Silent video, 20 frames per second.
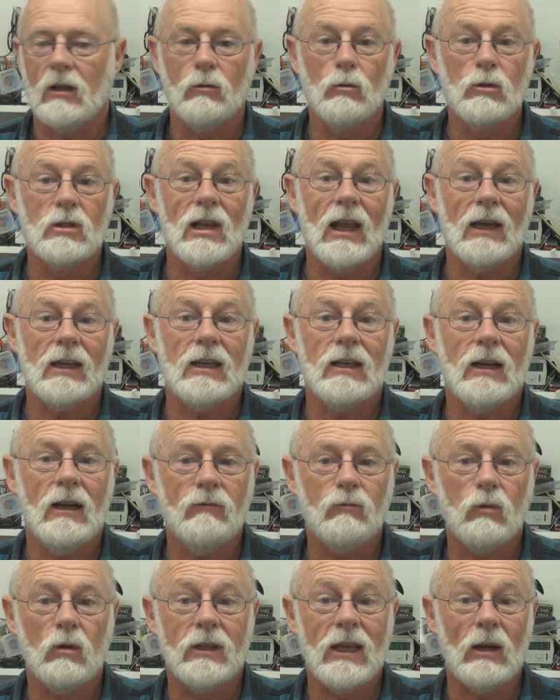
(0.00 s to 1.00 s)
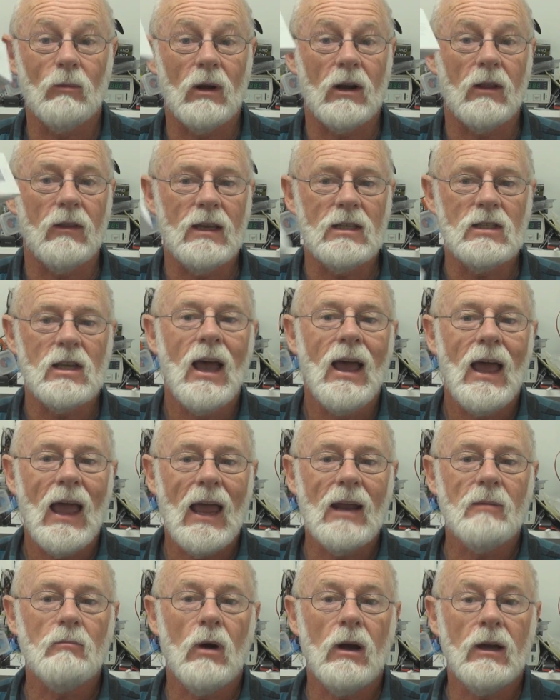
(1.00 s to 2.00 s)
who's lucky enough will get one of these.
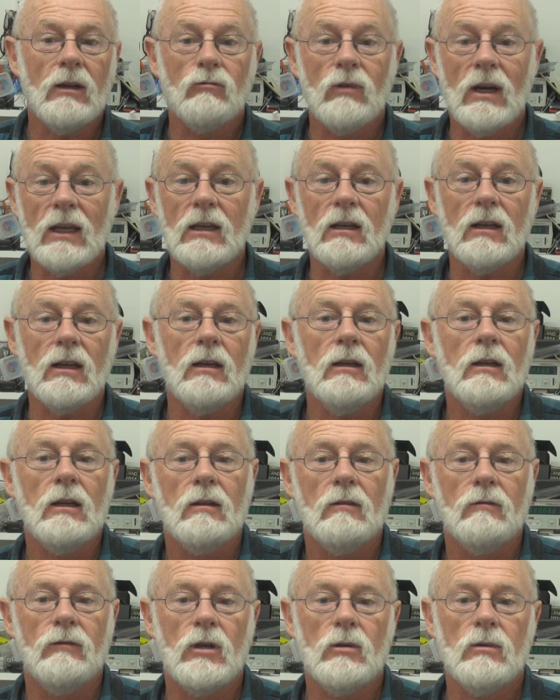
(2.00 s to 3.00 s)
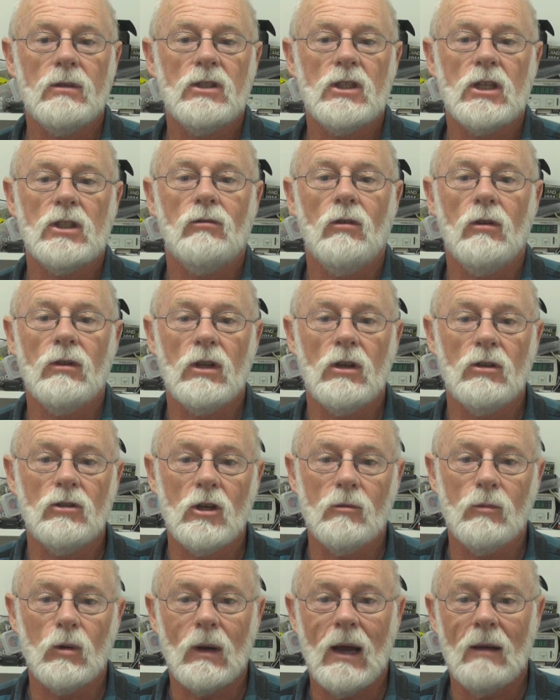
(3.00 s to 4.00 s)
And my regular viewers just through the
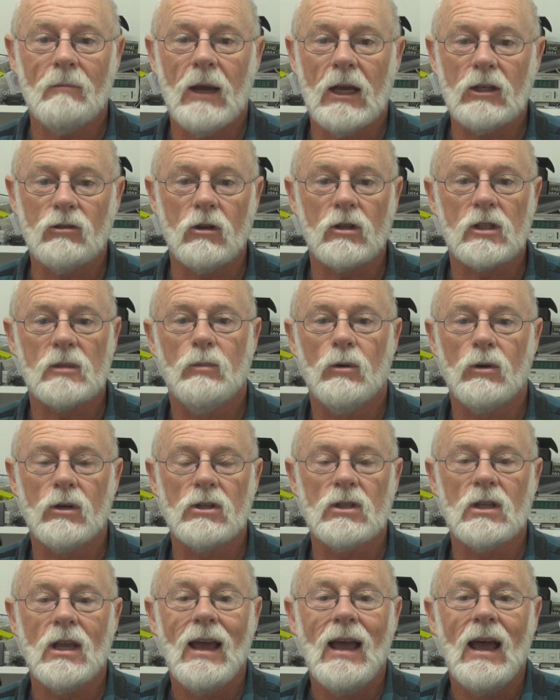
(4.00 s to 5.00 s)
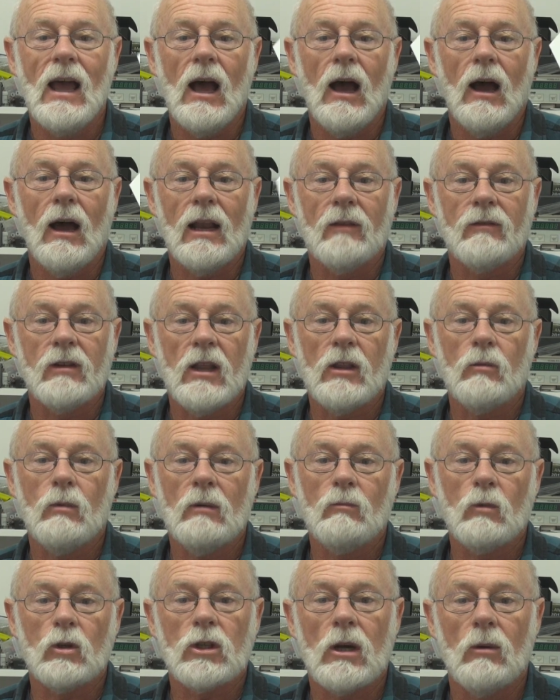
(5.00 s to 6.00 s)
YouTube who aren't Patreon supporters, I'll have another
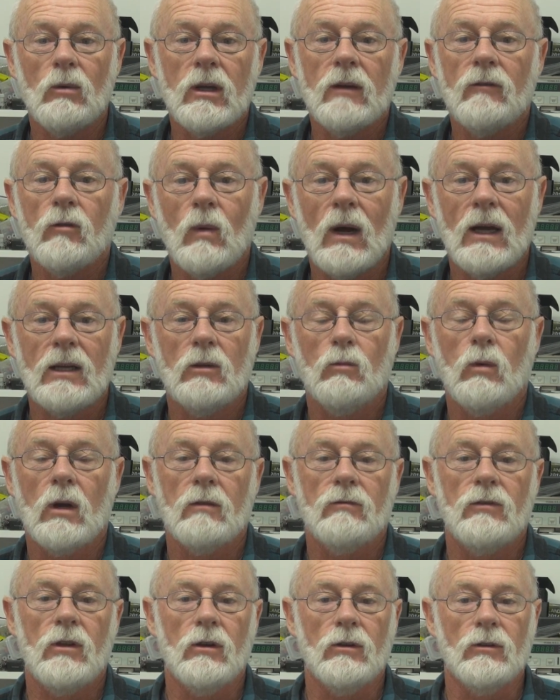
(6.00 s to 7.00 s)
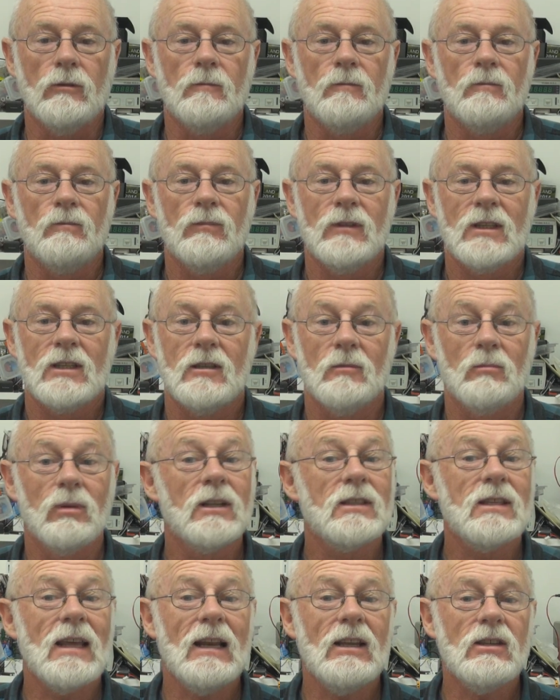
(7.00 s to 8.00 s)
one which I'll give away to one of you.
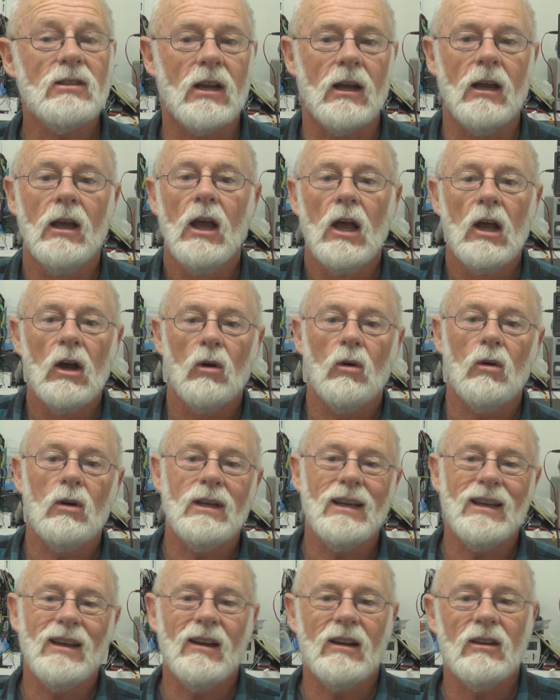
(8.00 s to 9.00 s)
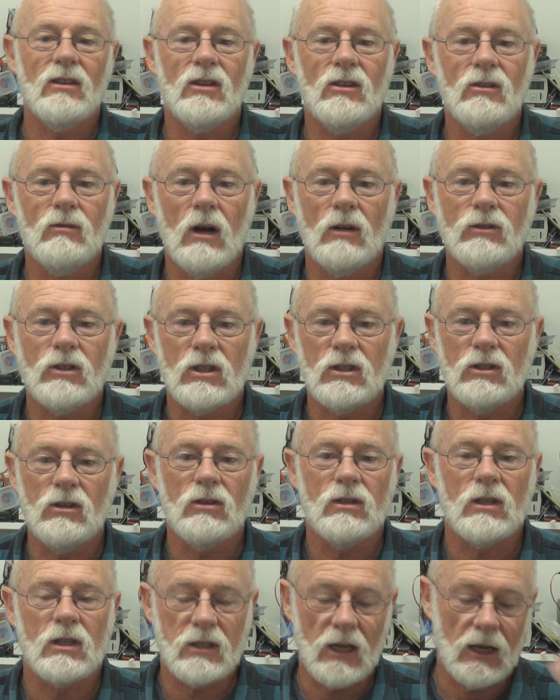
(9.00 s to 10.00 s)
Simple as that, isn't it? All you got to do, I'll just
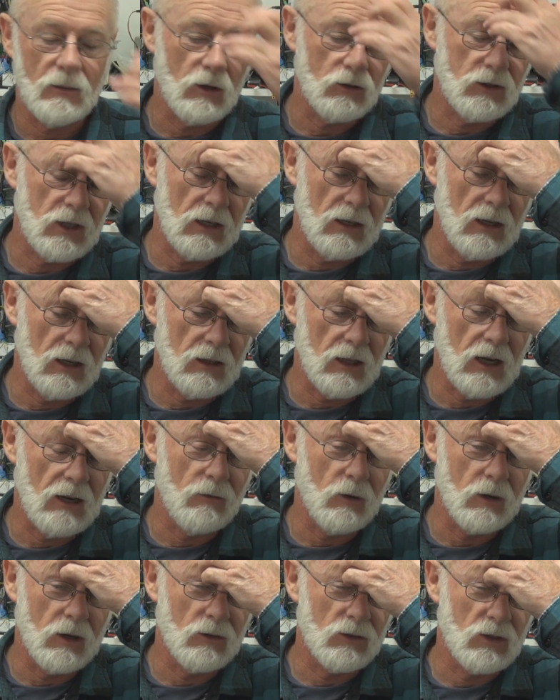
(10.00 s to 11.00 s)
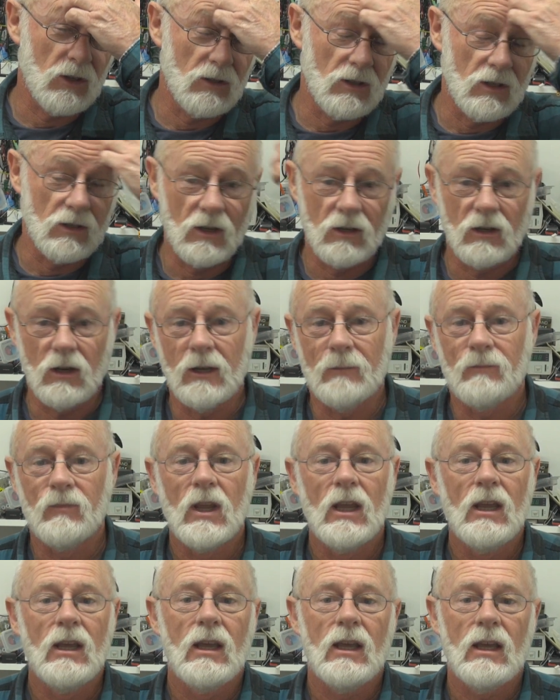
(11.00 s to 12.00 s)
use the same old technique that everyone else uses online,
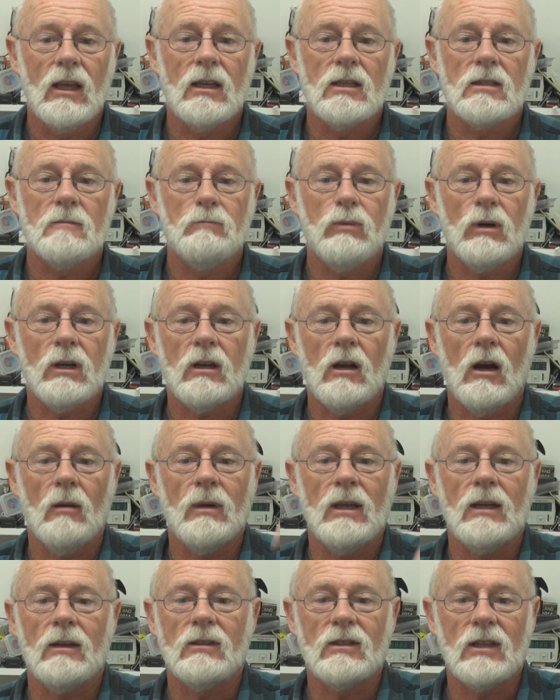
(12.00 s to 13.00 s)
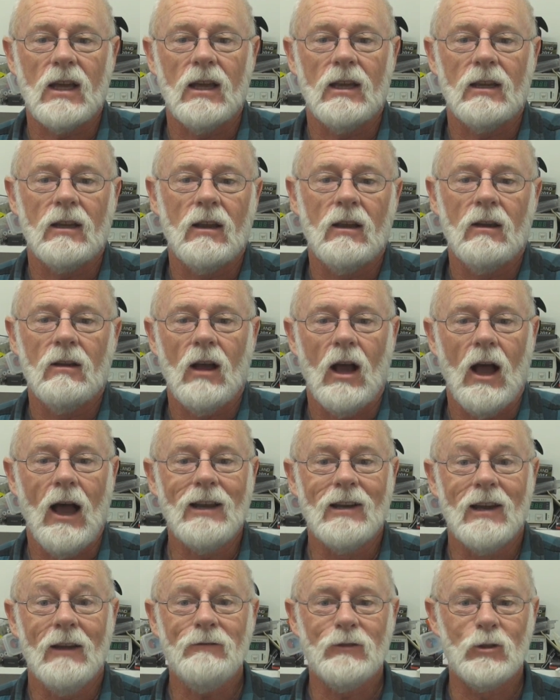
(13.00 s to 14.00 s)
is put a comment saying,
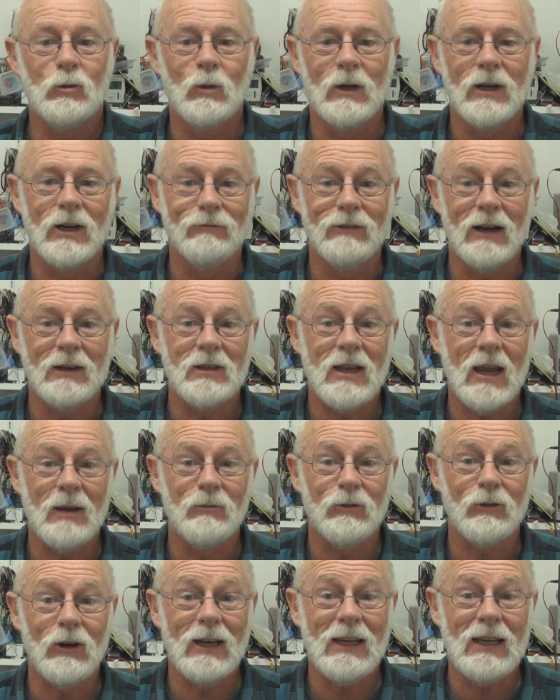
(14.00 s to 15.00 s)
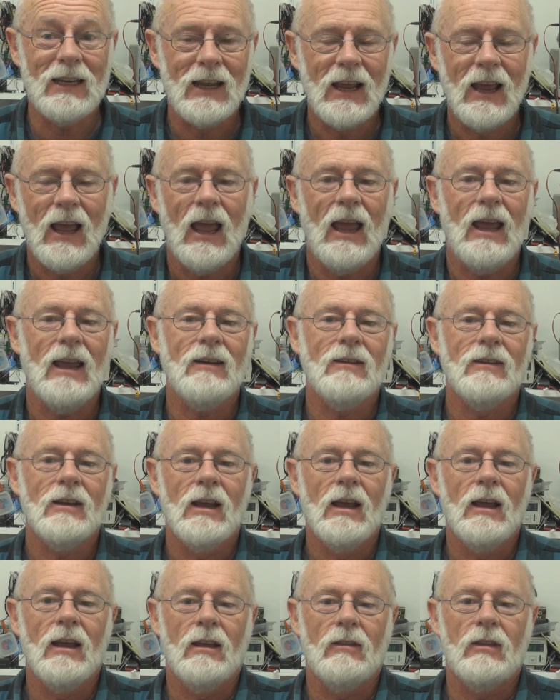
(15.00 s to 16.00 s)
I'd love to win a Runcam 3, and
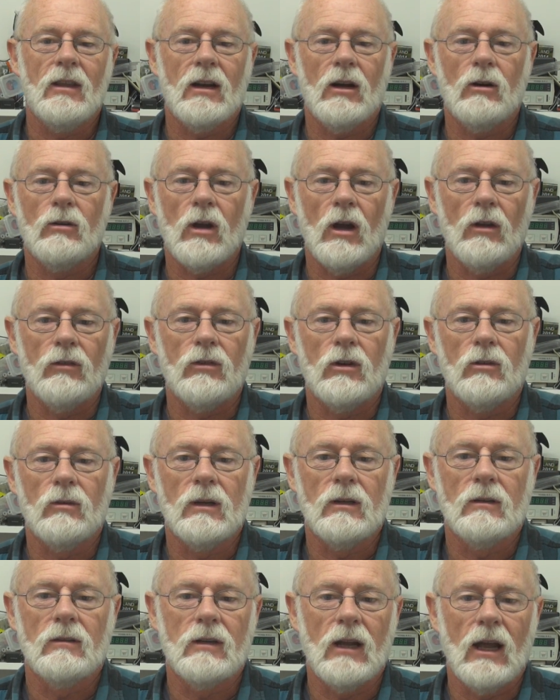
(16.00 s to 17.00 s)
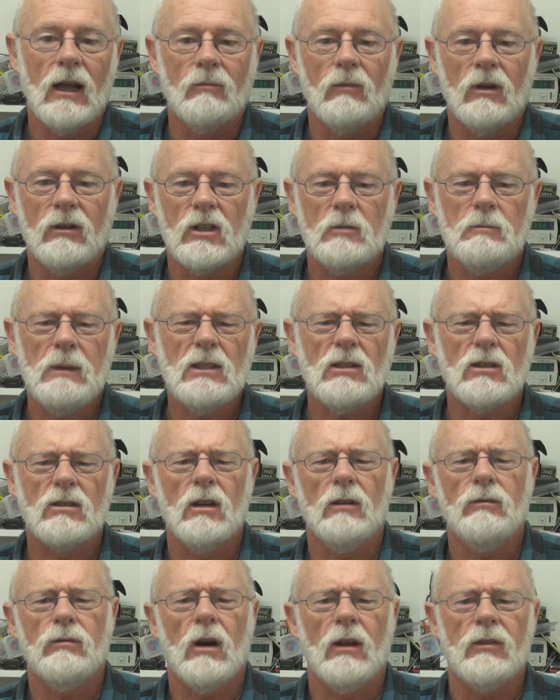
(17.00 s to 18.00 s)
then I'll go through and there's a piece of
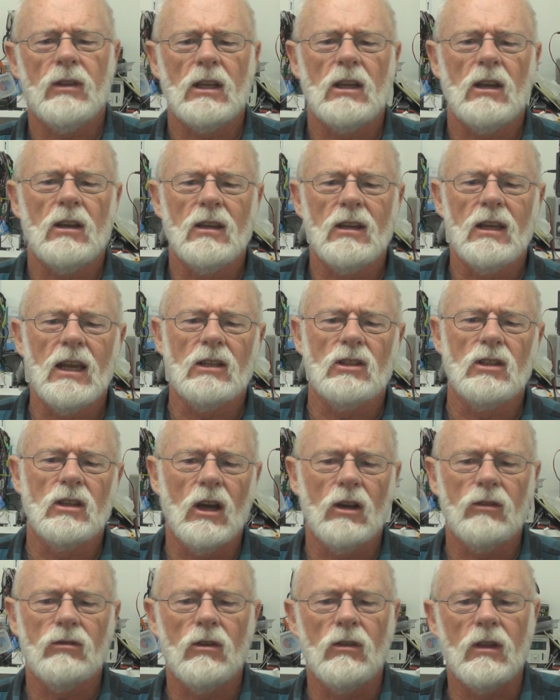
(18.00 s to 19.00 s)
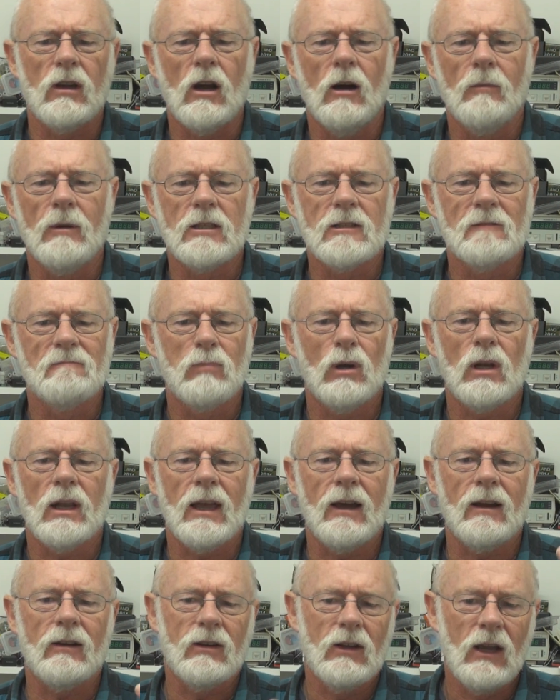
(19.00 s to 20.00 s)
software I think you can get to go through the comments and
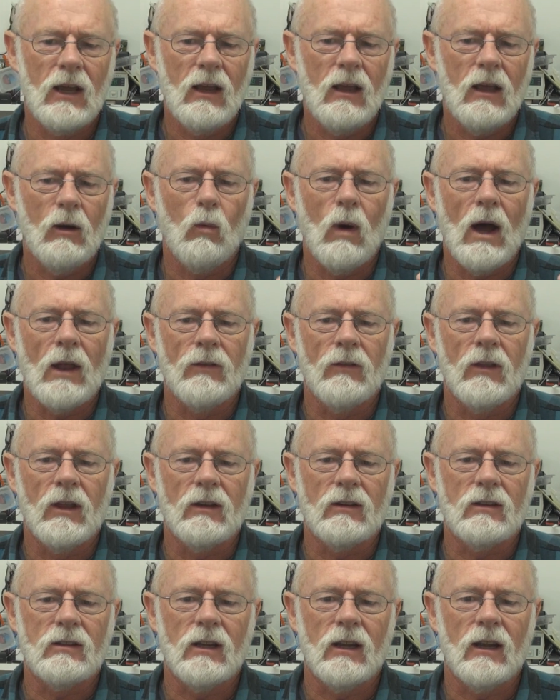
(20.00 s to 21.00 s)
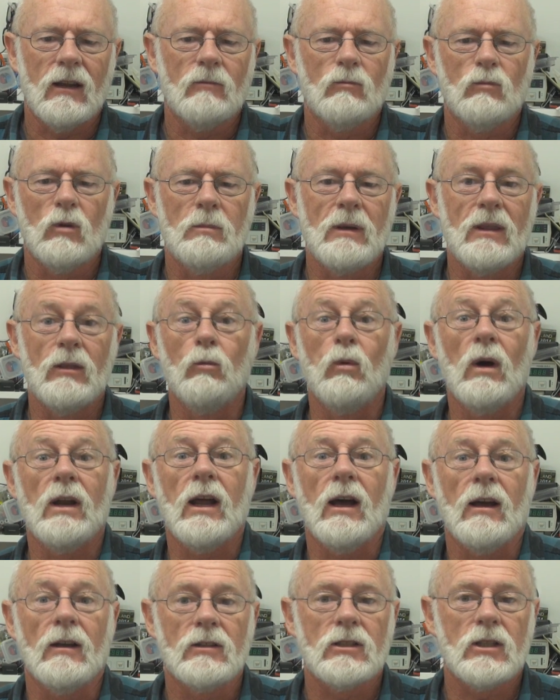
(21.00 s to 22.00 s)
pull out one that will be the
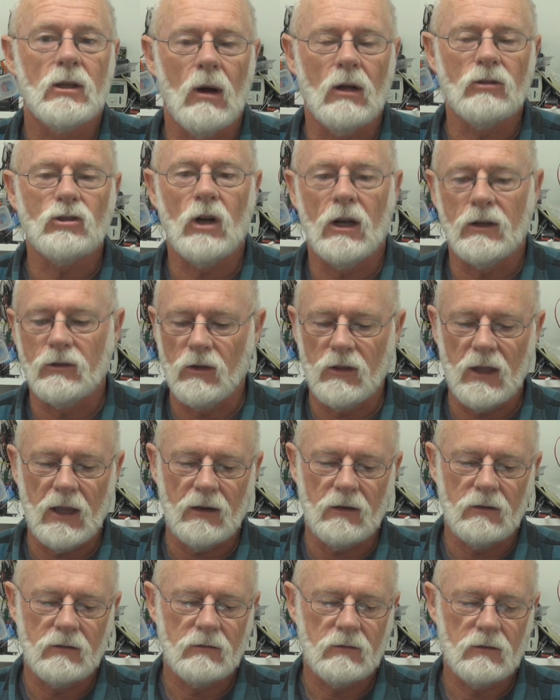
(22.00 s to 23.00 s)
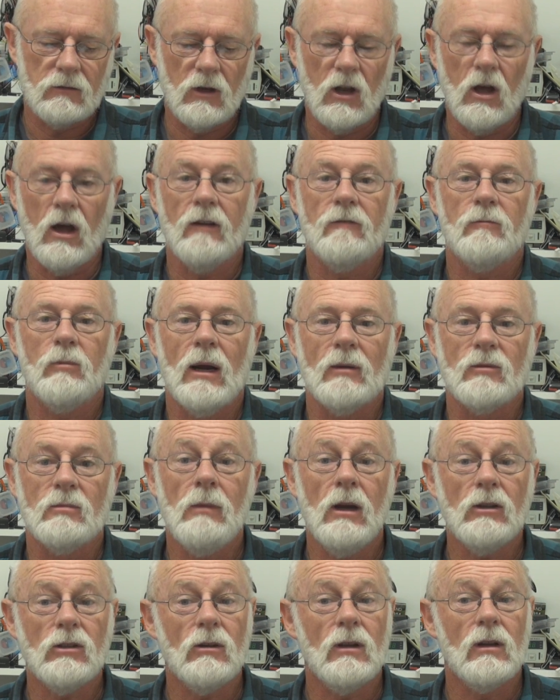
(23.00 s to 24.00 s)
winner. So I'll try and do that live, perhaps.
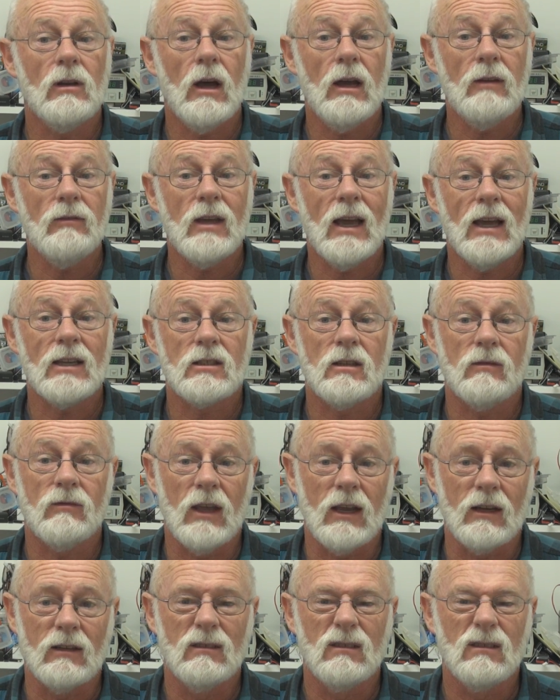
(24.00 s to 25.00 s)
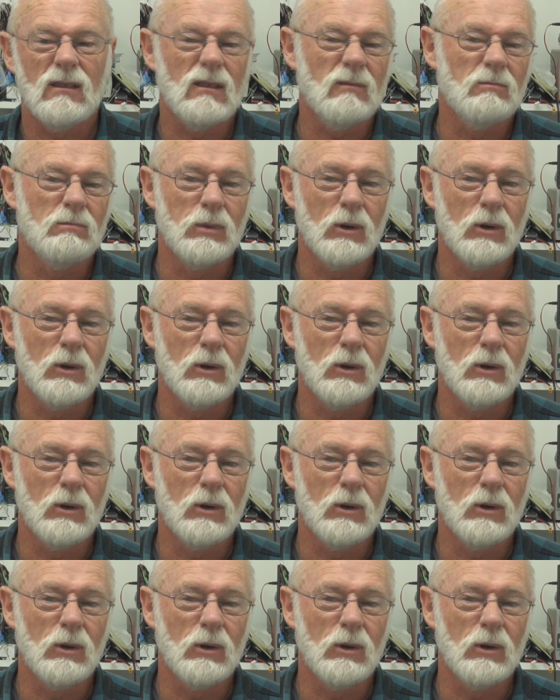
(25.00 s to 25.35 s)
Might do a live cast of that. Well,